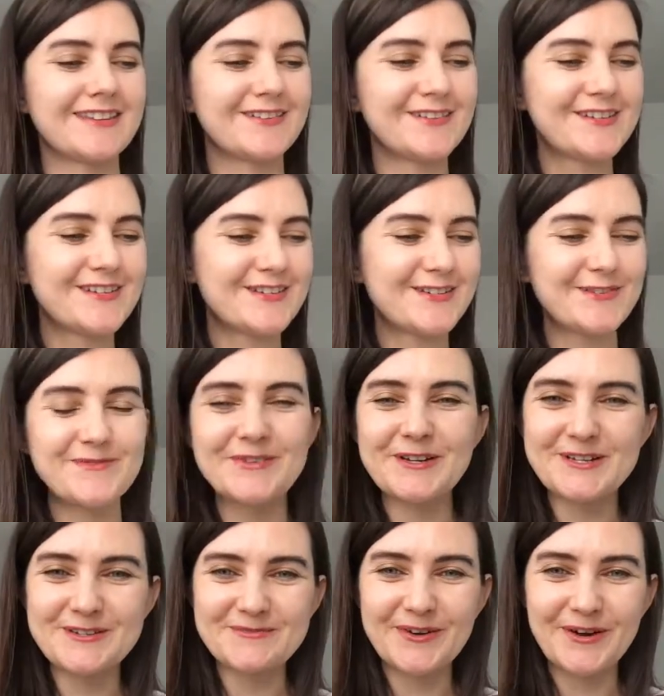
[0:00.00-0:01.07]
there is so
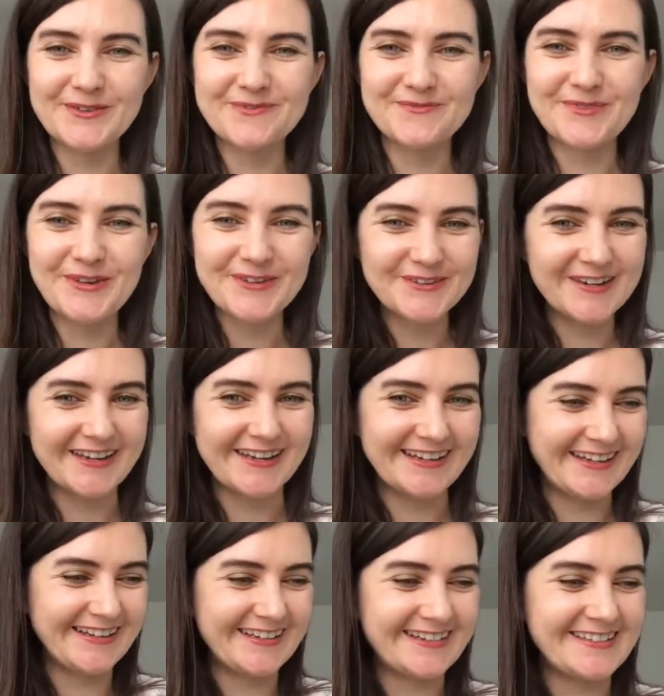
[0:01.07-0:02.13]
much about beauty
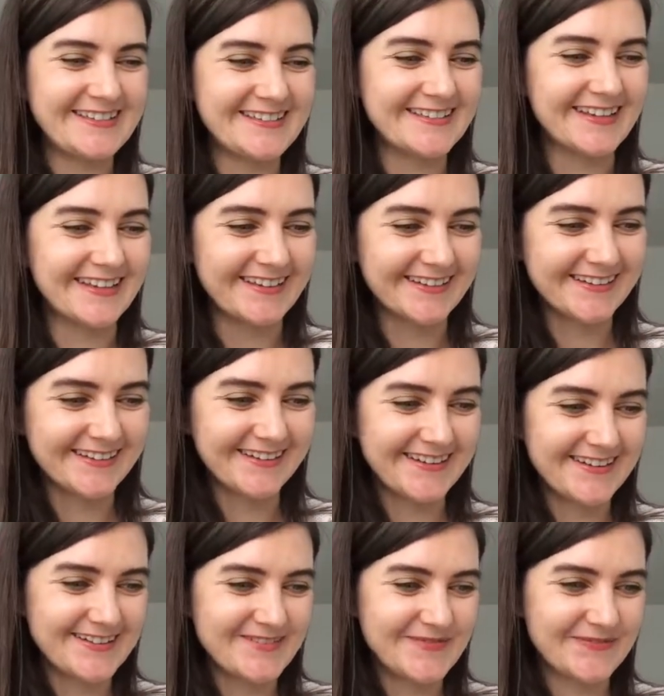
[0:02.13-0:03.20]
today.
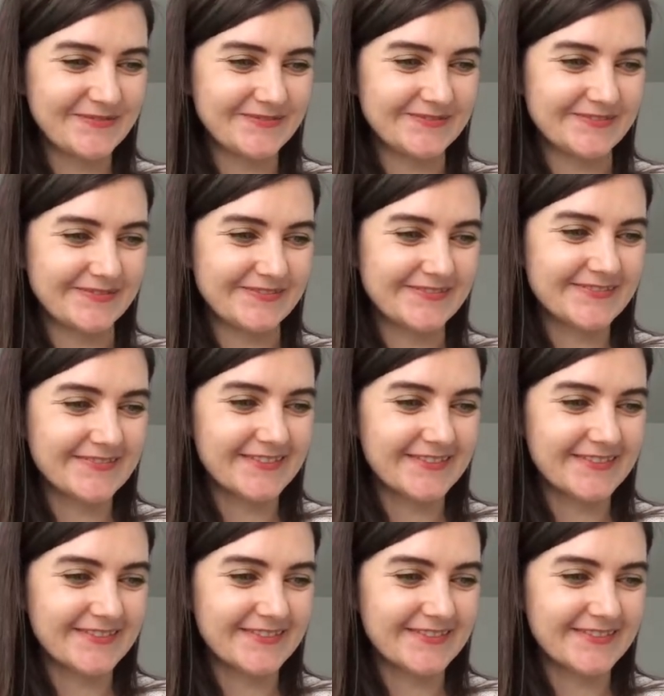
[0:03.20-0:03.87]
And